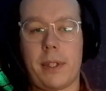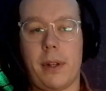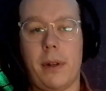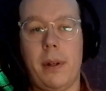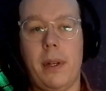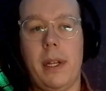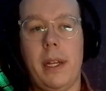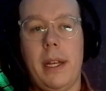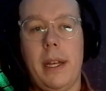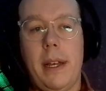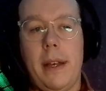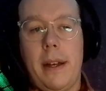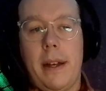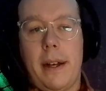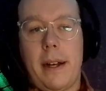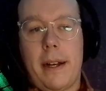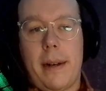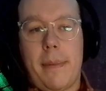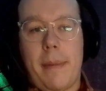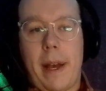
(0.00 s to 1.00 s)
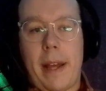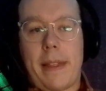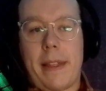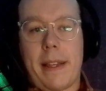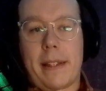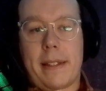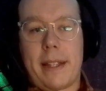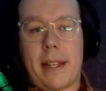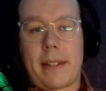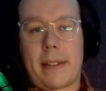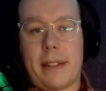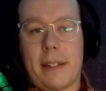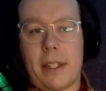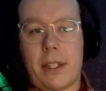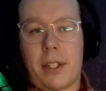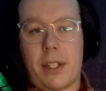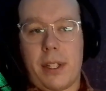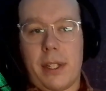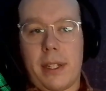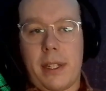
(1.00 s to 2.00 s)
So I think sex
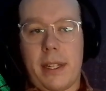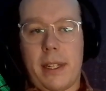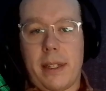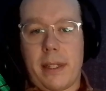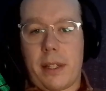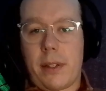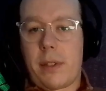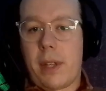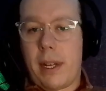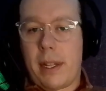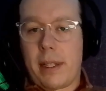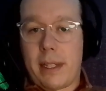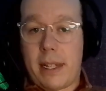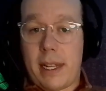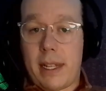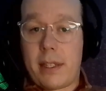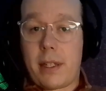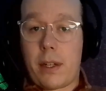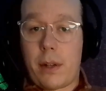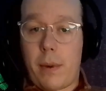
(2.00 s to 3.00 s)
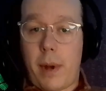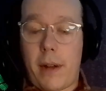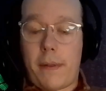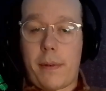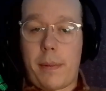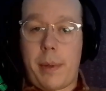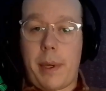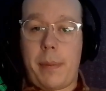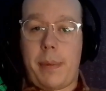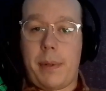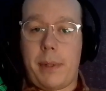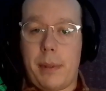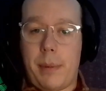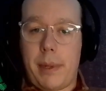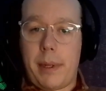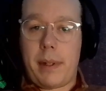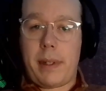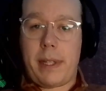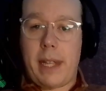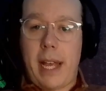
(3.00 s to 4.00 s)
addiction, like you said, is an easier way for people
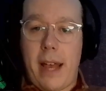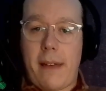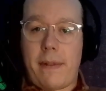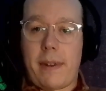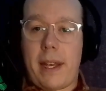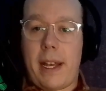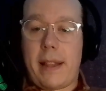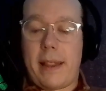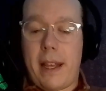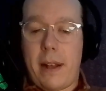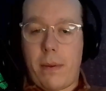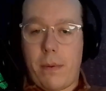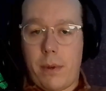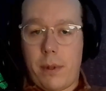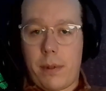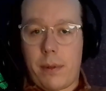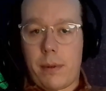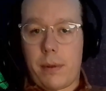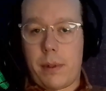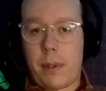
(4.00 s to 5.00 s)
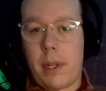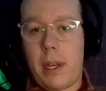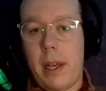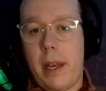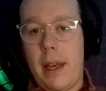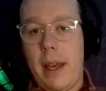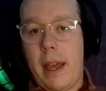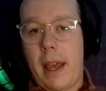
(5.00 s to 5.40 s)
to be able to navigate that wound.